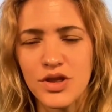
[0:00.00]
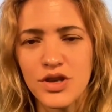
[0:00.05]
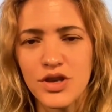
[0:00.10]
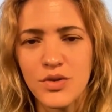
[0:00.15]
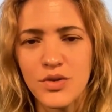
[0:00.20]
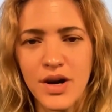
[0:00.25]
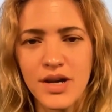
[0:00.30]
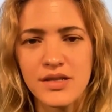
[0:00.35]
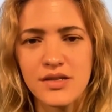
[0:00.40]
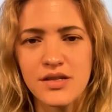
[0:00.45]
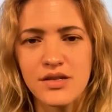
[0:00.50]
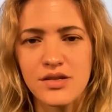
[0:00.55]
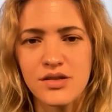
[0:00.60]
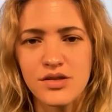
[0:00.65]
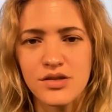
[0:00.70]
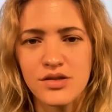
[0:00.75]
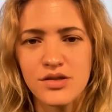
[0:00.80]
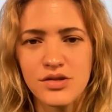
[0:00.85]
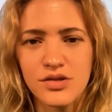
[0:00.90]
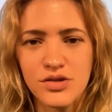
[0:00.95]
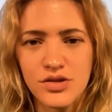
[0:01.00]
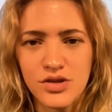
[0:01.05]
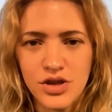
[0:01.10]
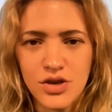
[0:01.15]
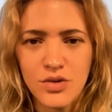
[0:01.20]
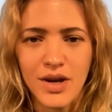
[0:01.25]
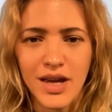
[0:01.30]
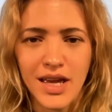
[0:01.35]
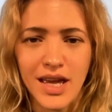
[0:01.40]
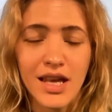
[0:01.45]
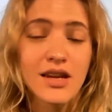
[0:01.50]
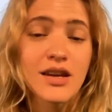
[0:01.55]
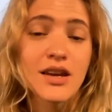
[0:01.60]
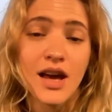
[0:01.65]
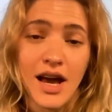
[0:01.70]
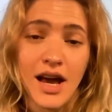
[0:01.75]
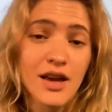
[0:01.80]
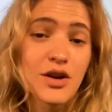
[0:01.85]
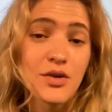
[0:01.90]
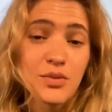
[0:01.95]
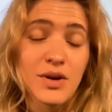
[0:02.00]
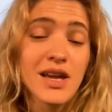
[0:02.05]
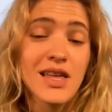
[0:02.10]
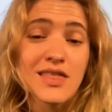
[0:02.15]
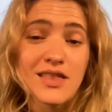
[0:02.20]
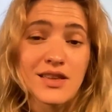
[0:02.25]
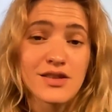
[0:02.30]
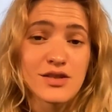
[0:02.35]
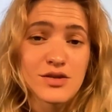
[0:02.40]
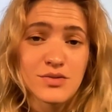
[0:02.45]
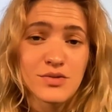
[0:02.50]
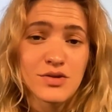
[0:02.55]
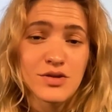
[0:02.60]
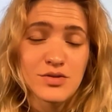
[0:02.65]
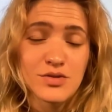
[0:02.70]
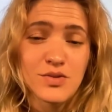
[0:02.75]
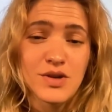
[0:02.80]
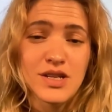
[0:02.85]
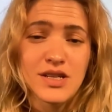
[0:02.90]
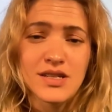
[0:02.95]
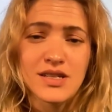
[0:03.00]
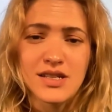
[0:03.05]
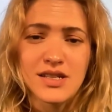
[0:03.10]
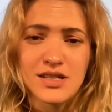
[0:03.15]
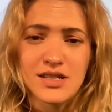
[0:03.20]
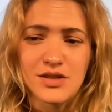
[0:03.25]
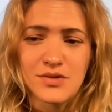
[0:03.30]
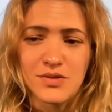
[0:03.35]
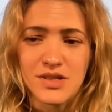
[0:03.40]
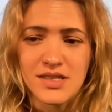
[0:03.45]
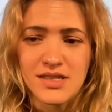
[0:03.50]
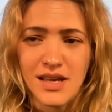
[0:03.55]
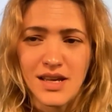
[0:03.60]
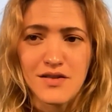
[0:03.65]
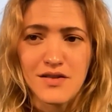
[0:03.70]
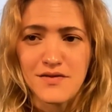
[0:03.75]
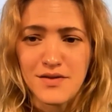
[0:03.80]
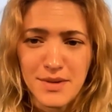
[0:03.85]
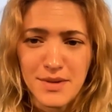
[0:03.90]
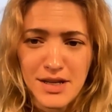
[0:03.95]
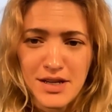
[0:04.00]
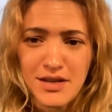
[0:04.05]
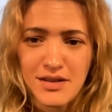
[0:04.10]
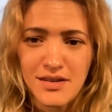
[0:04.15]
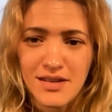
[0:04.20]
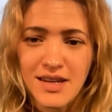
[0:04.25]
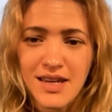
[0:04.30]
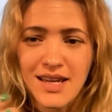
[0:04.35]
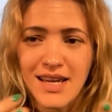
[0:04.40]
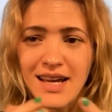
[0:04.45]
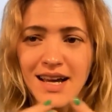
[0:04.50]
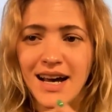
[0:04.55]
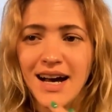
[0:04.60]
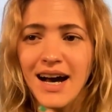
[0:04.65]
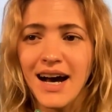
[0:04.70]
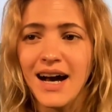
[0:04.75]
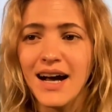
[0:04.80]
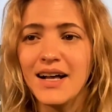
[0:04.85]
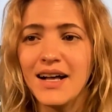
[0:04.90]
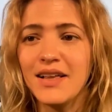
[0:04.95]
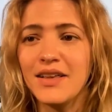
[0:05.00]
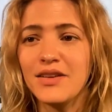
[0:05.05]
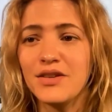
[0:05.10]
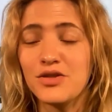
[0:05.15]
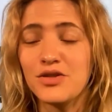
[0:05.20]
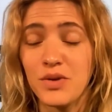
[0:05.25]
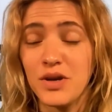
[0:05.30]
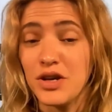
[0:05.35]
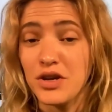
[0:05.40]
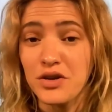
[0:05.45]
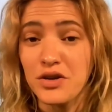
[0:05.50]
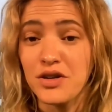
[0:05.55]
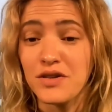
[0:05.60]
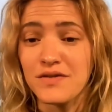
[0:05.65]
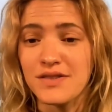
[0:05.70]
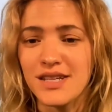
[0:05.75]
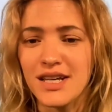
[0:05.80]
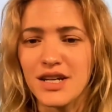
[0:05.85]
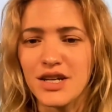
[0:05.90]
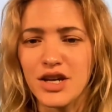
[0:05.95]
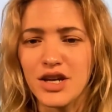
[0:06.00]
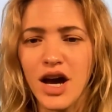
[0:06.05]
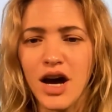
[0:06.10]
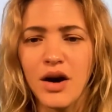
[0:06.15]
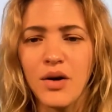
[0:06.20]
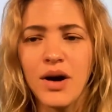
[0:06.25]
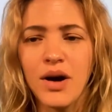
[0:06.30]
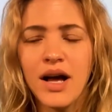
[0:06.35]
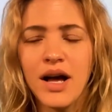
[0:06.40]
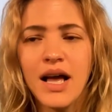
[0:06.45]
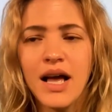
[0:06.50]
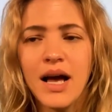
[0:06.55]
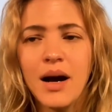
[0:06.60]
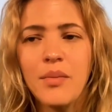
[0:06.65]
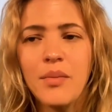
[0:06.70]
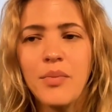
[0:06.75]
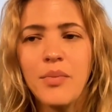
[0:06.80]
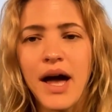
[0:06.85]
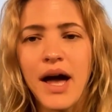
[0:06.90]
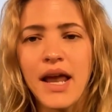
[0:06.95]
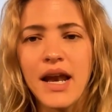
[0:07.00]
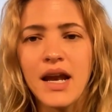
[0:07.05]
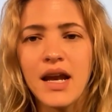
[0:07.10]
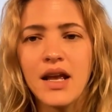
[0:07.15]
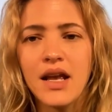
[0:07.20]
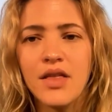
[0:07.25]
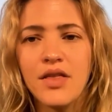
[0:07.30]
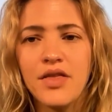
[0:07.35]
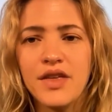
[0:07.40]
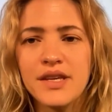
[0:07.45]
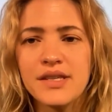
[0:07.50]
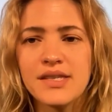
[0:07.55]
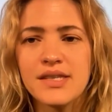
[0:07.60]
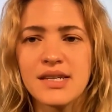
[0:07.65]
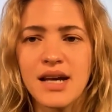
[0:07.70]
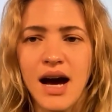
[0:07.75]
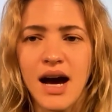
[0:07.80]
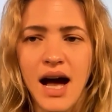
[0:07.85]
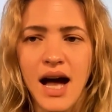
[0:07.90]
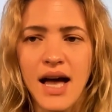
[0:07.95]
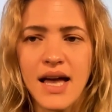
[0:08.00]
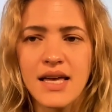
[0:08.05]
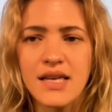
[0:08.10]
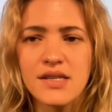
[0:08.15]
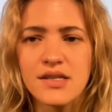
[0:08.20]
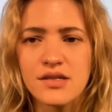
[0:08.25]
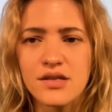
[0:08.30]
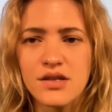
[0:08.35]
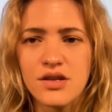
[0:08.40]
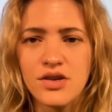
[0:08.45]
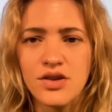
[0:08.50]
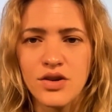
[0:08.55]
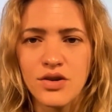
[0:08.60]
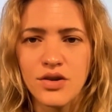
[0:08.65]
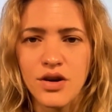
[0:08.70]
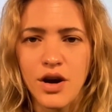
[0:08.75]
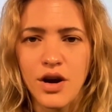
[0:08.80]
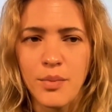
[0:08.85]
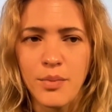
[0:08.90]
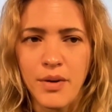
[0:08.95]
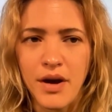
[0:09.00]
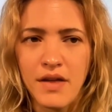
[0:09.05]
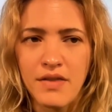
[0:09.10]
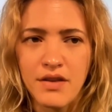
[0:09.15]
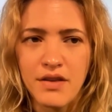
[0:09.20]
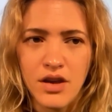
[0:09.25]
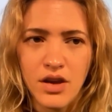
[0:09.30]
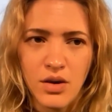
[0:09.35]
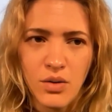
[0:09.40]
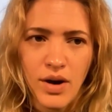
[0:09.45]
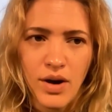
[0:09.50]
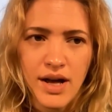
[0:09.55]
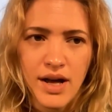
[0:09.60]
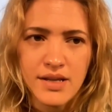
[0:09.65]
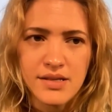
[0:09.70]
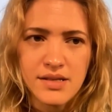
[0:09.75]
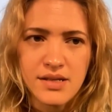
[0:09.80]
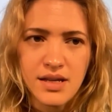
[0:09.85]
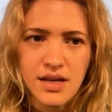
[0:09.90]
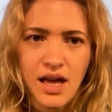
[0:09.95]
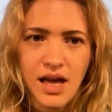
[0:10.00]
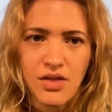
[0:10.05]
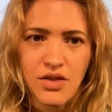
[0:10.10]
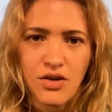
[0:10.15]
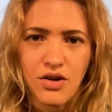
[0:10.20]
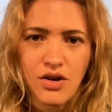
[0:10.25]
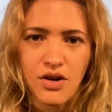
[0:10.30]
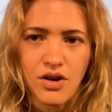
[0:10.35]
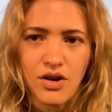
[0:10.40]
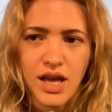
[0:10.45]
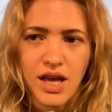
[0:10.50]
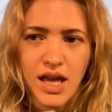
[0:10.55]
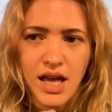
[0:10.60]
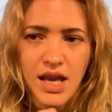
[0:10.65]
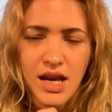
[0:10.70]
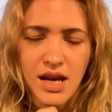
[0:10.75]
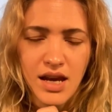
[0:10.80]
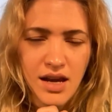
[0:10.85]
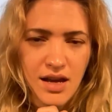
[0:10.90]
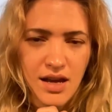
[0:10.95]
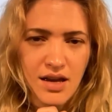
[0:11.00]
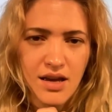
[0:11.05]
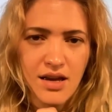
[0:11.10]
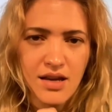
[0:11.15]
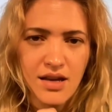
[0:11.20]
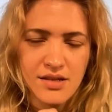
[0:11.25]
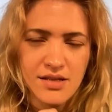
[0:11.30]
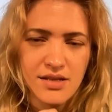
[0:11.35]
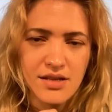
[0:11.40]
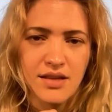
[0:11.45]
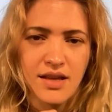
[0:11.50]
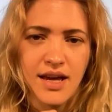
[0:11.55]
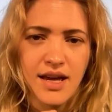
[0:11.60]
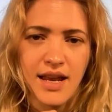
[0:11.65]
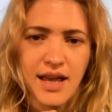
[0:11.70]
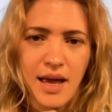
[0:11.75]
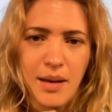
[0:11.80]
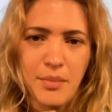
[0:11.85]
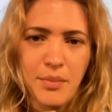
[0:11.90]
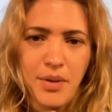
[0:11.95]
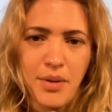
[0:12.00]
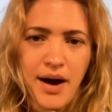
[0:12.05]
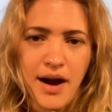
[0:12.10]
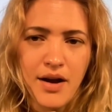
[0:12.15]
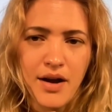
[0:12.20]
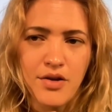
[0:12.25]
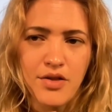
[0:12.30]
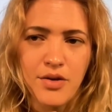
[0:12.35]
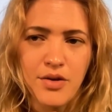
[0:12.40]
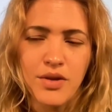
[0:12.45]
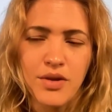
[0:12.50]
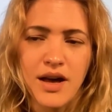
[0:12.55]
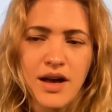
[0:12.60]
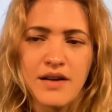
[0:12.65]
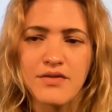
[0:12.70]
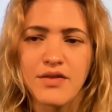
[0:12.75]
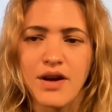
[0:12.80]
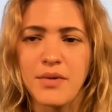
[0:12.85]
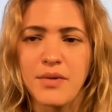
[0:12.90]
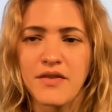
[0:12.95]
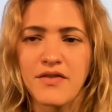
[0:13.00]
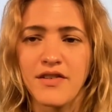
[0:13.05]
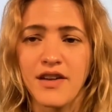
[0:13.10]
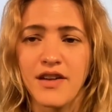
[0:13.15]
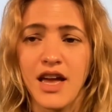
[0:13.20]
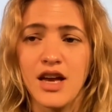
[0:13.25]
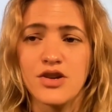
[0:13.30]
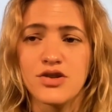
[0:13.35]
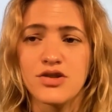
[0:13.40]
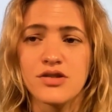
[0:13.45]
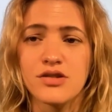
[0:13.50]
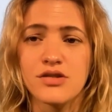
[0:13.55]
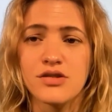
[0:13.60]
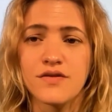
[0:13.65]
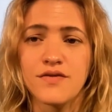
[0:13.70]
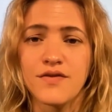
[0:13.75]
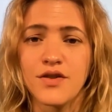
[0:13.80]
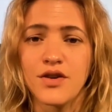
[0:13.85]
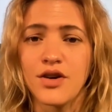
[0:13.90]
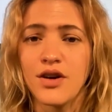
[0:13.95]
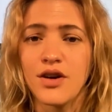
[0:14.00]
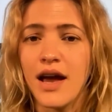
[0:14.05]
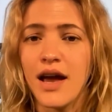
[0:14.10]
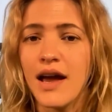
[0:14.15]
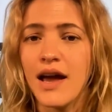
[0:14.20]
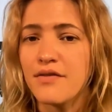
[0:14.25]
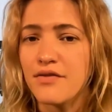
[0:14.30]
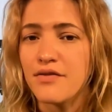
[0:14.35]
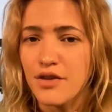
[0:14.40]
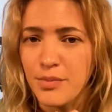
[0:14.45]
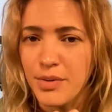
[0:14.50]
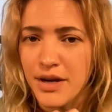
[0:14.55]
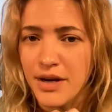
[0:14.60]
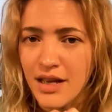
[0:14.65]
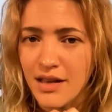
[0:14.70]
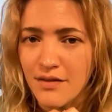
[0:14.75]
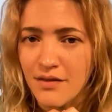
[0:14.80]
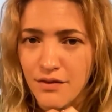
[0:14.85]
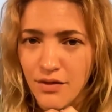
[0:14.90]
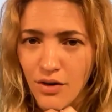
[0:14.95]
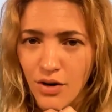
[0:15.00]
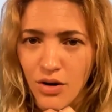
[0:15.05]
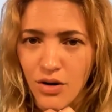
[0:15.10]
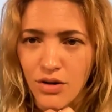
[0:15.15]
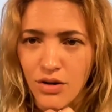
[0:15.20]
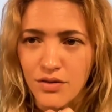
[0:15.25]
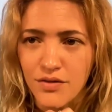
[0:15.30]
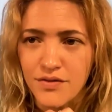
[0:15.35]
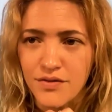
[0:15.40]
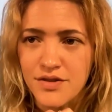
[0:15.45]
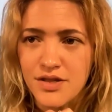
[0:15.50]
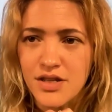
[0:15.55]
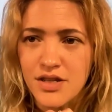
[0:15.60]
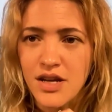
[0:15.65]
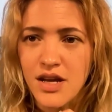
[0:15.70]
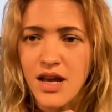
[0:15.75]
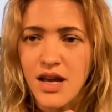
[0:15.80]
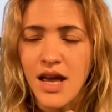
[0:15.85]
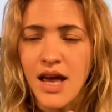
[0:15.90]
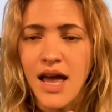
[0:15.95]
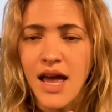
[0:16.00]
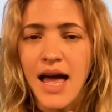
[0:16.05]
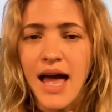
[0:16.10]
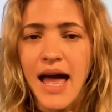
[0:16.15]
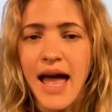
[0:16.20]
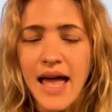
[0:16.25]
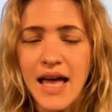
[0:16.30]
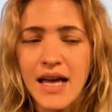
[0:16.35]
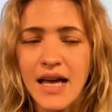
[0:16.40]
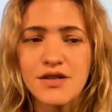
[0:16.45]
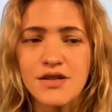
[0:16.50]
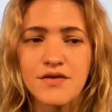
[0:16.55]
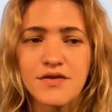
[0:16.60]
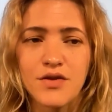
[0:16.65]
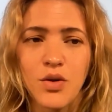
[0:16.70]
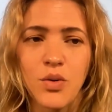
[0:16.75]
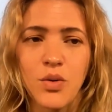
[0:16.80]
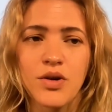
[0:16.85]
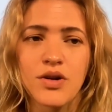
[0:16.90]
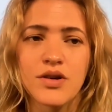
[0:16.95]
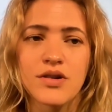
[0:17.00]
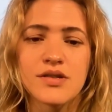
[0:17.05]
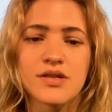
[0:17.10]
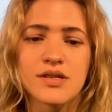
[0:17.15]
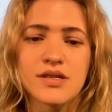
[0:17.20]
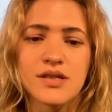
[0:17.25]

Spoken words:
the U.S. is doing. And I agree that Sweden did it to itself. I mean, Sweden could have said no. But this ties Europe and the US together in a declining empire that will have ramifications for everybody involved. And of course,